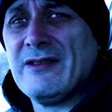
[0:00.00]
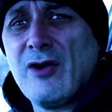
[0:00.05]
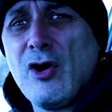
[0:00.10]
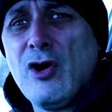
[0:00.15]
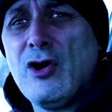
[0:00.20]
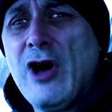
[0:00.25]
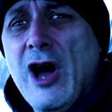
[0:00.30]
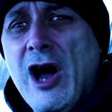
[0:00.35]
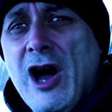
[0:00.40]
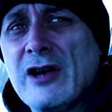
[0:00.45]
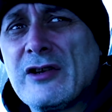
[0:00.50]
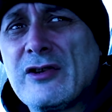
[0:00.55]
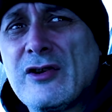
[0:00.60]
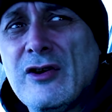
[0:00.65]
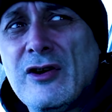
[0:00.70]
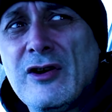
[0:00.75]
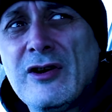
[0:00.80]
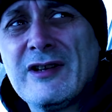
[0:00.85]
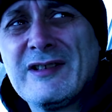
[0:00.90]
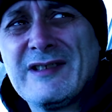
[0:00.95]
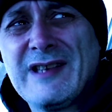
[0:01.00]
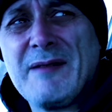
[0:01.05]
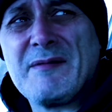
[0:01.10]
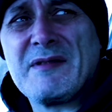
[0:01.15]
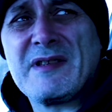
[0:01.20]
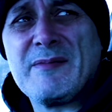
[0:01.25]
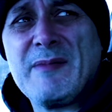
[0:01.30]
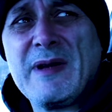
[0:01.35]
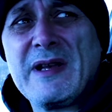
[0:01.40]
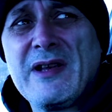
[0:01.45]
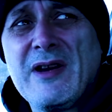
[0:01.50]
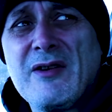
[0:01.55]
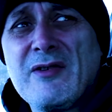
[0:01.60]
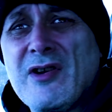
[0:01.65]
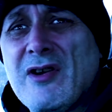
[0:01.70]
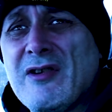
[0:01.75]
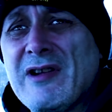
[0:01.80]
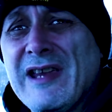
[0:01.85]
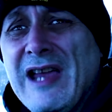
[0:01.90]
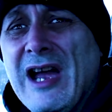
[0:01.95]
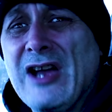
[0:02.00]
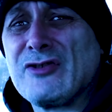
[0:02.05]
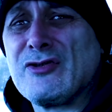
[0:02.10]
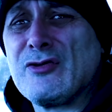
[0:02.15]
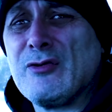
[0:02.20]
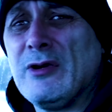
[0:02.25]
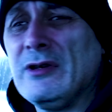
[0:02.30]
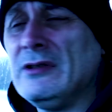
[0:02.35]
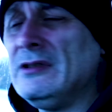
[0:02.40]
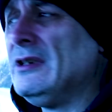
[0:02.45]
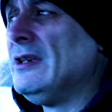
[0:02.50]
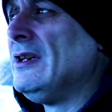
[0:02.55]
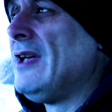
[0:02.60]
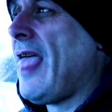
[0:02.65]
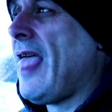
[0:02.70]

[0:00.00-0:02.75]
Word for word: They're all hardcore, except Smido, you're a casual.